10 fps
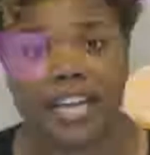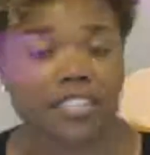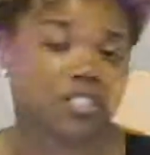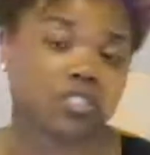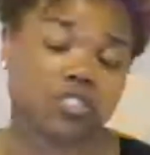
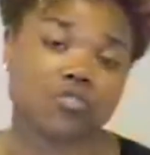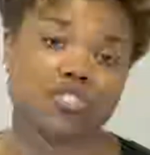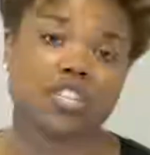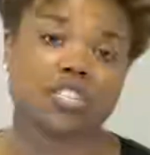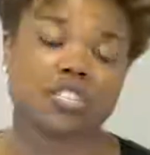
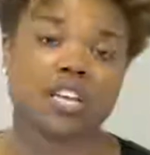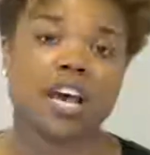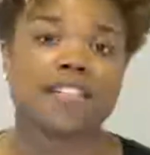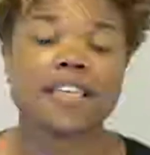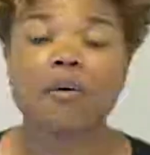institutions
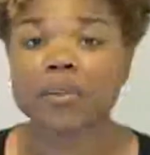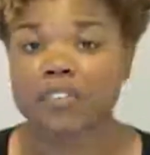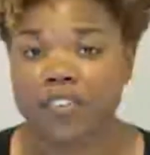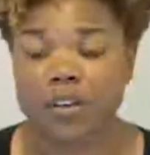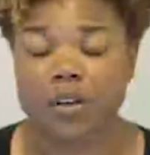that we
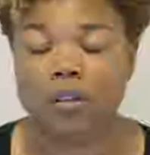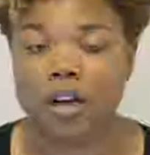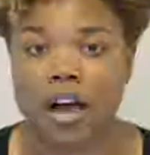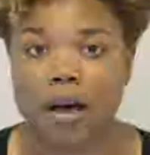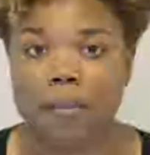feel
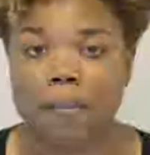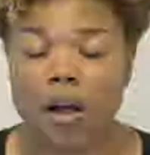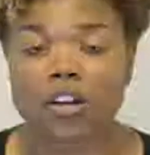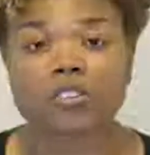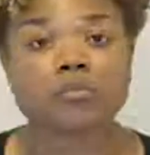
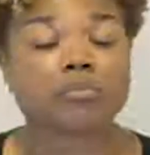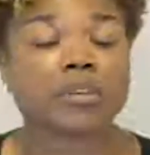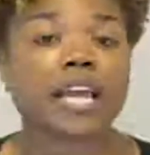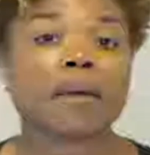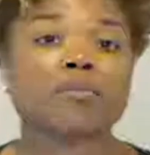aren't
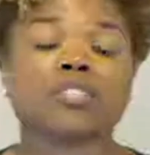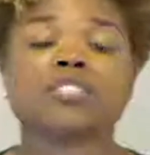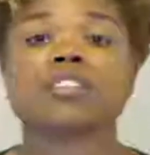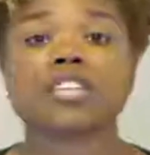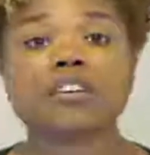being able to
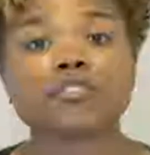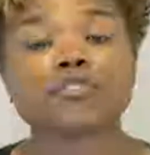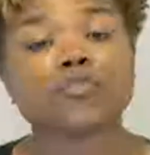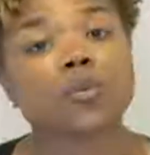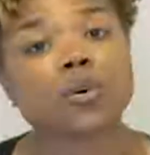deliver
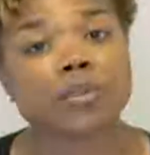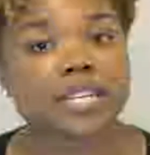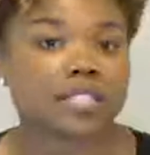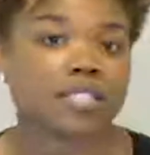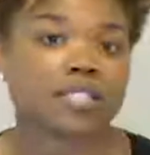for
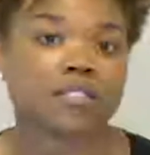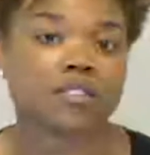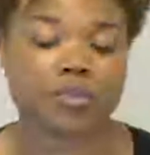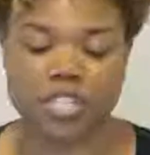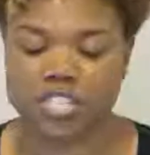residents of
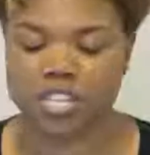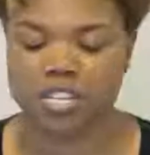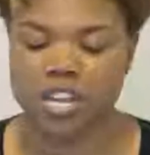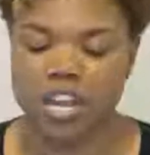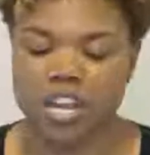the
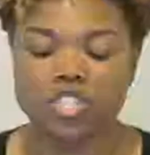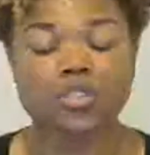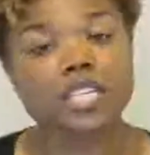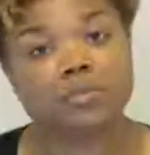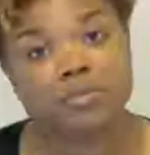region:
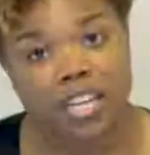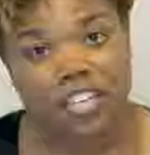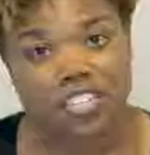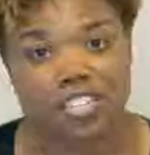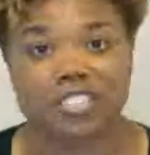
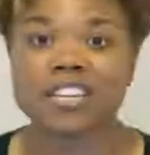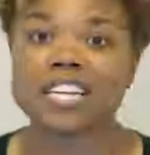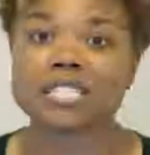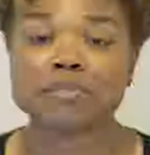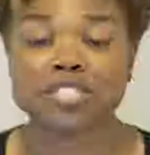transportation,
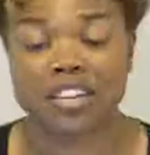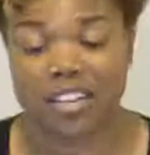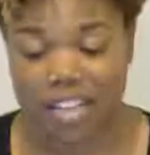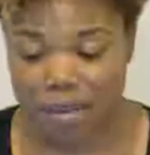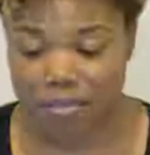as I mentioned,
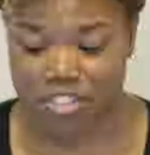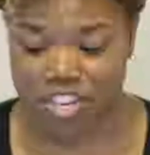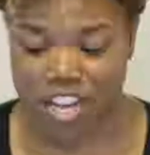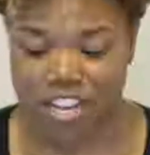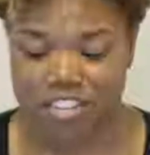climate
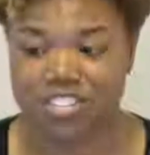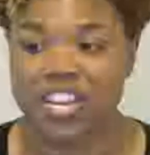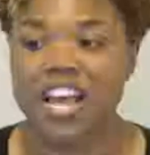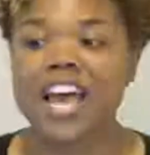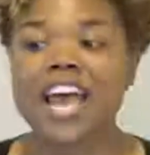change,
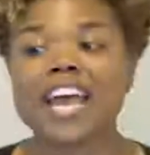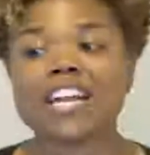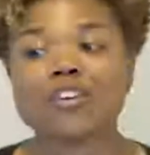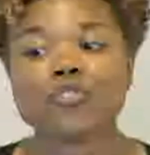and